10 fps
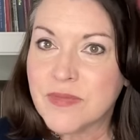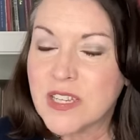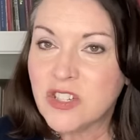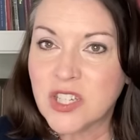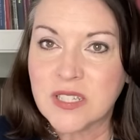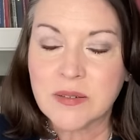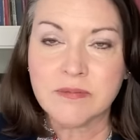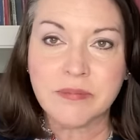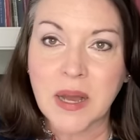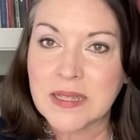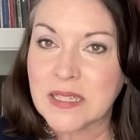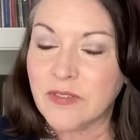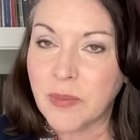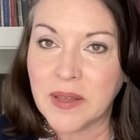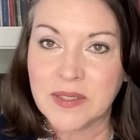just positive
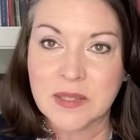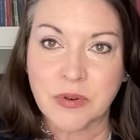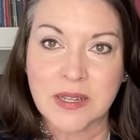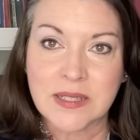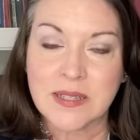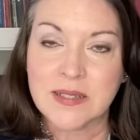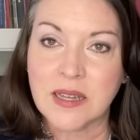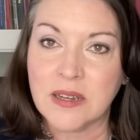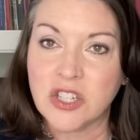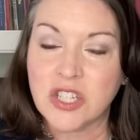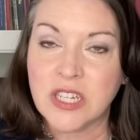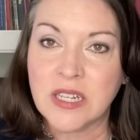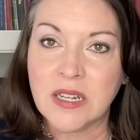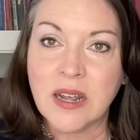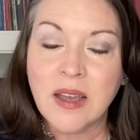about this process. Uh,
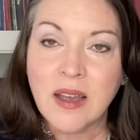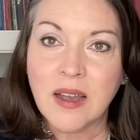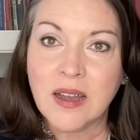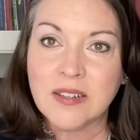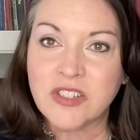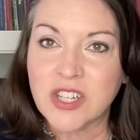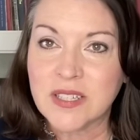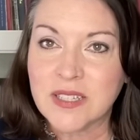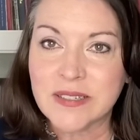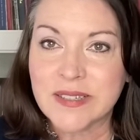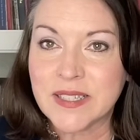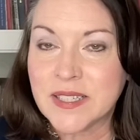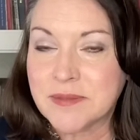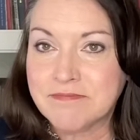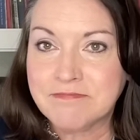she uh, just
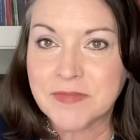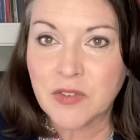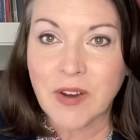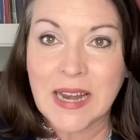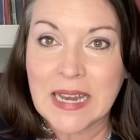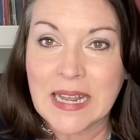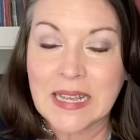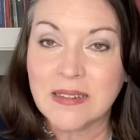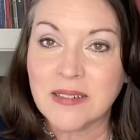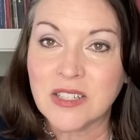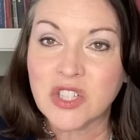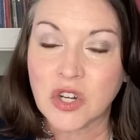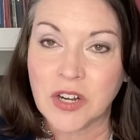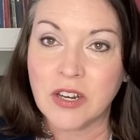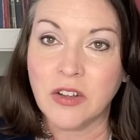is ready to get
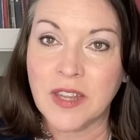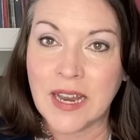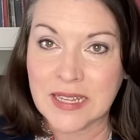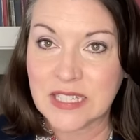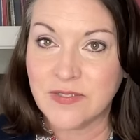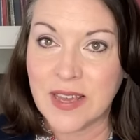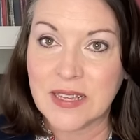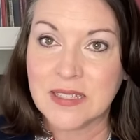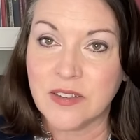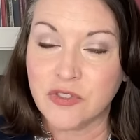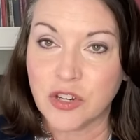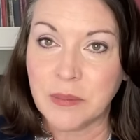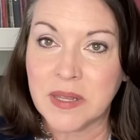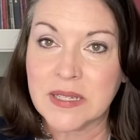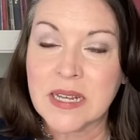started on the next phase of
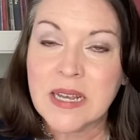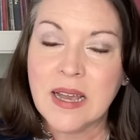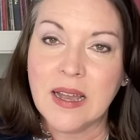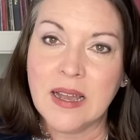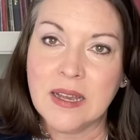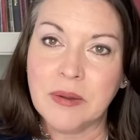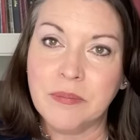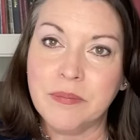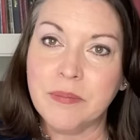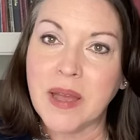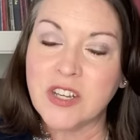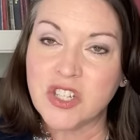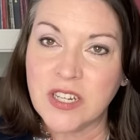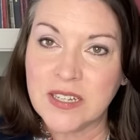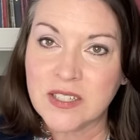treatment. Um, but
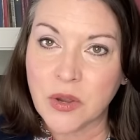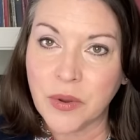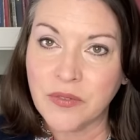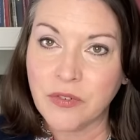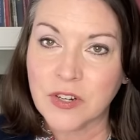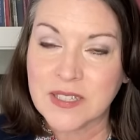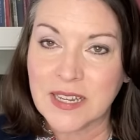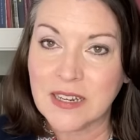she is going for a second